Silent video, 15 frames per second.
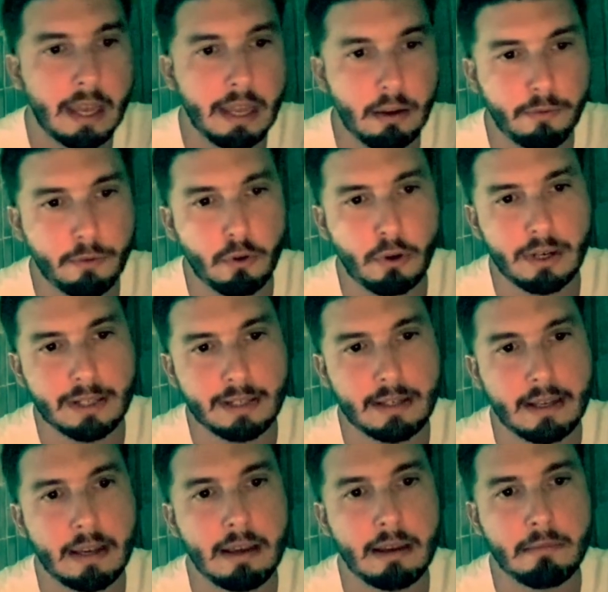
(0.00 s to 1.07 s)
And of
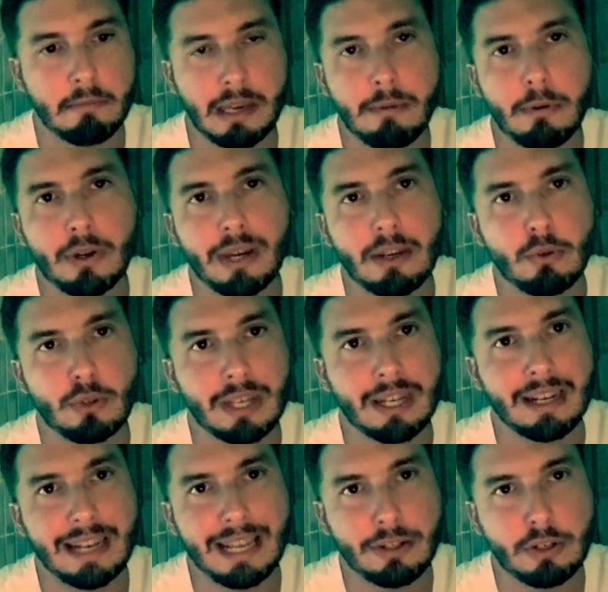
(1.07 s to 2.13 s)
course, maybe you can use
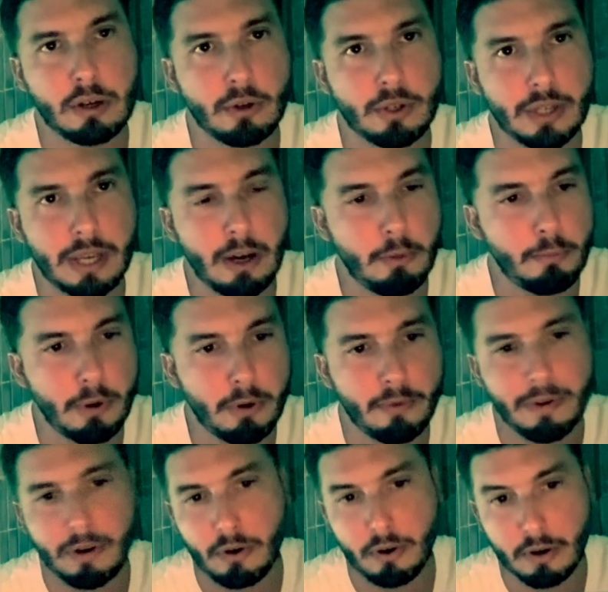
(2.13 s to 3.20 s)
an electrical
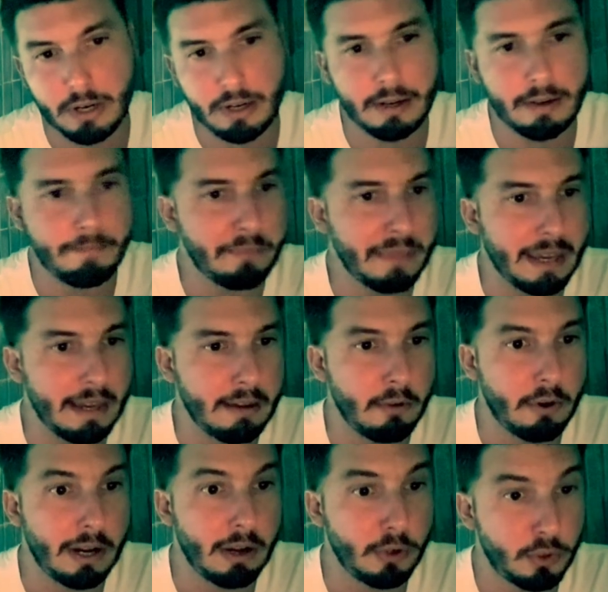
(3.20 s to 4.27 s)
scalpel or,
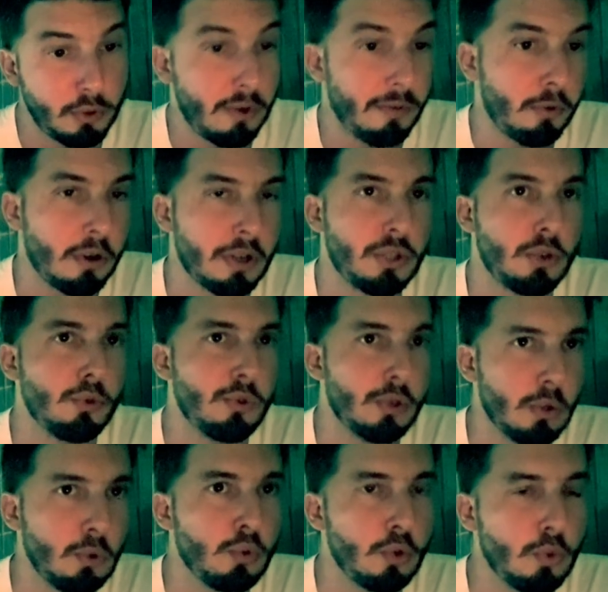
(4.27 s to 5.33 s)
uh, or else, of course, you,
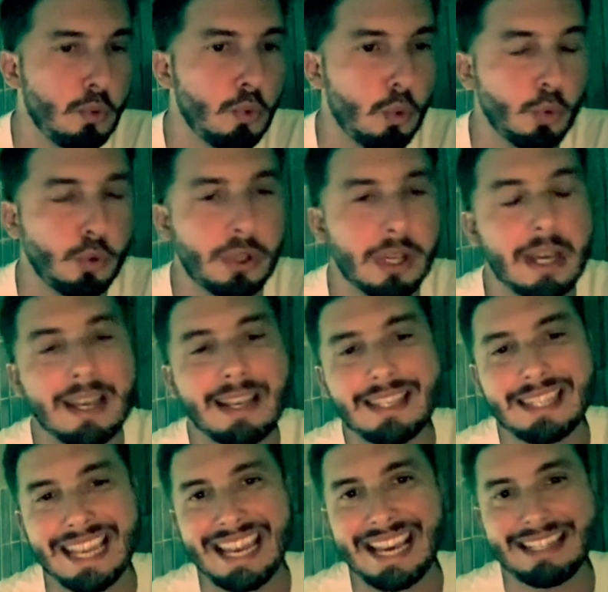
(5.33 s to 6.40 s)
you would
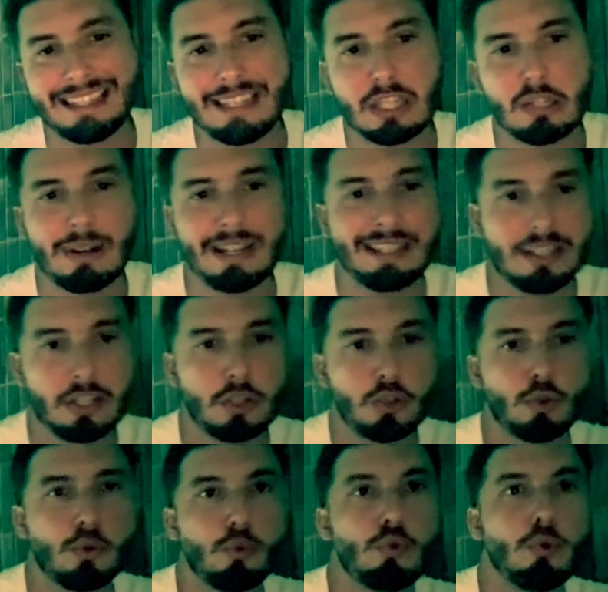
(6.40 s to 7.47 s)
select a strategy
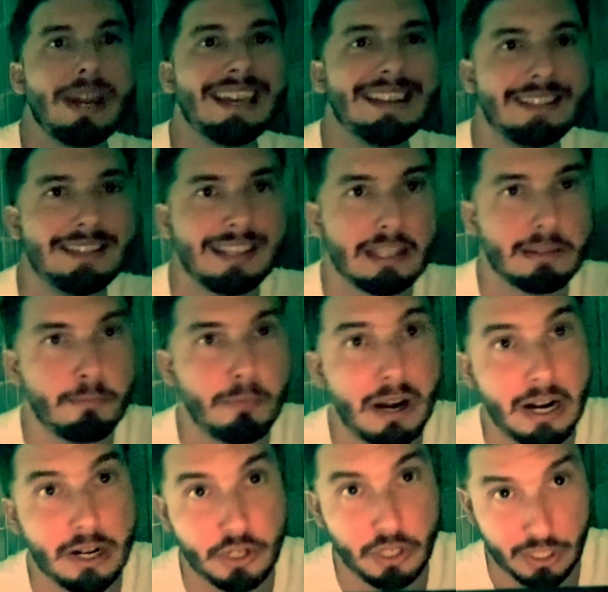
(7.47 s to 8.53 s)
to raise these
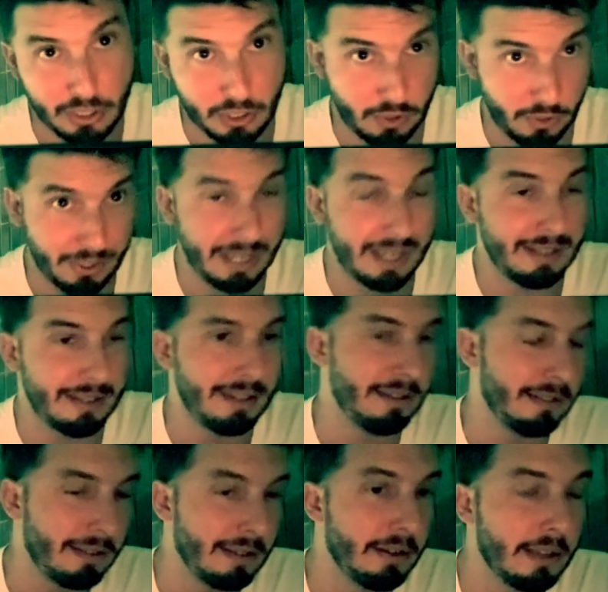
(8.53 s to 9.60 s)
margins, okay,
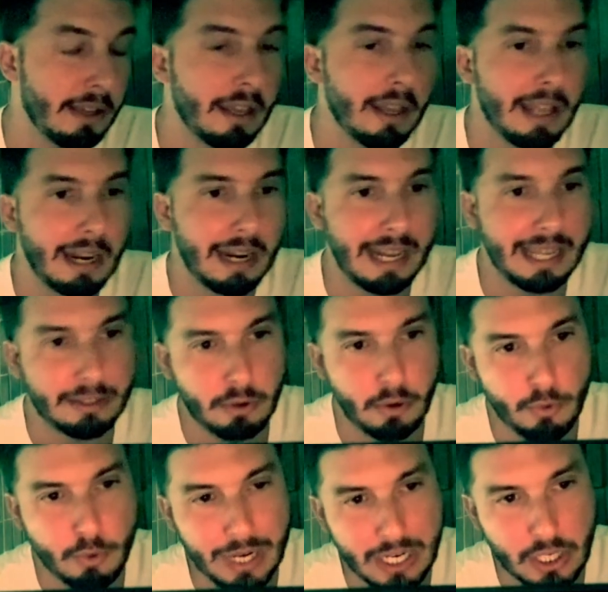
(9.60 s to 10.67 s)
the, the
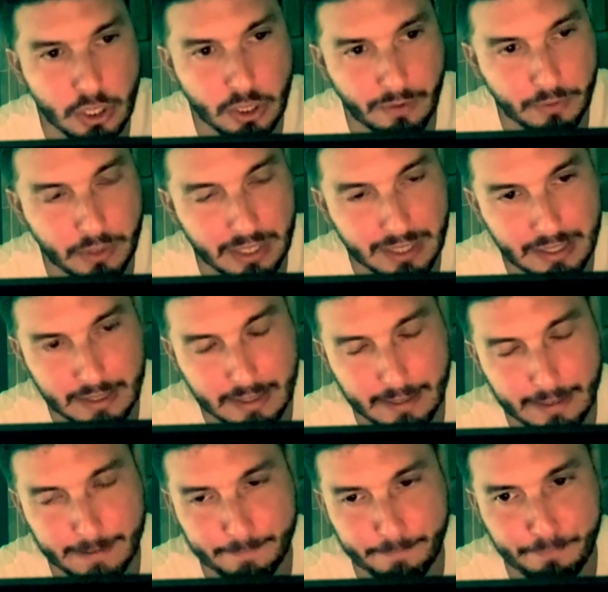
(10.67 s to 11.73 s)
lateral ridges of this,
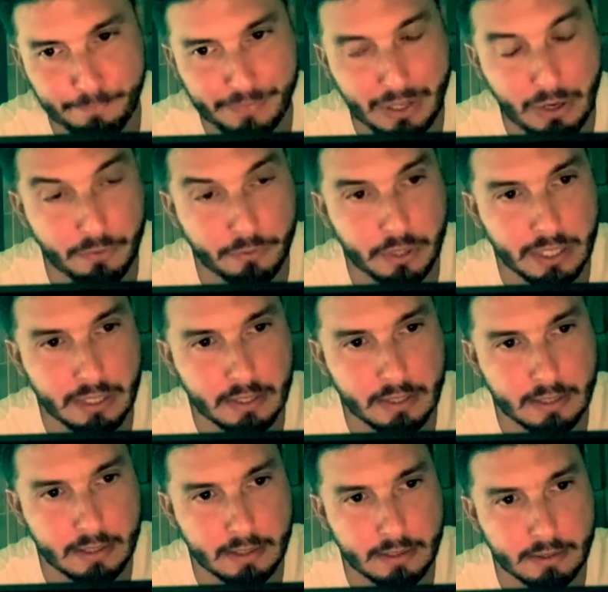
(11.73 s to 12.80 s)
uh, of
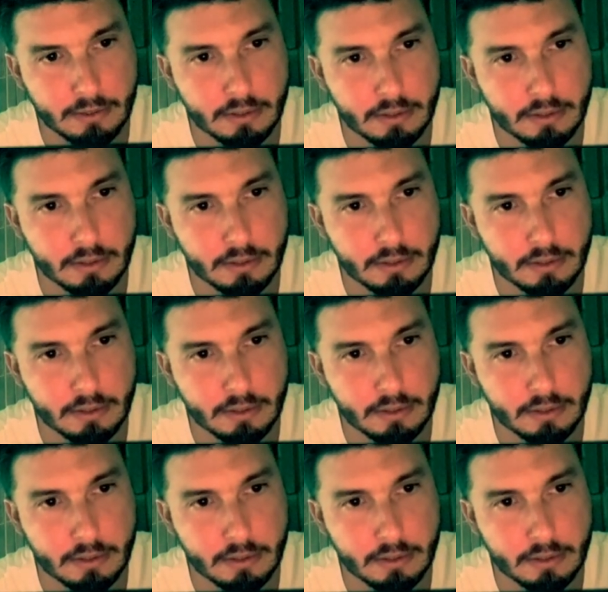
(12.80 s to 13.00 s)
this uh,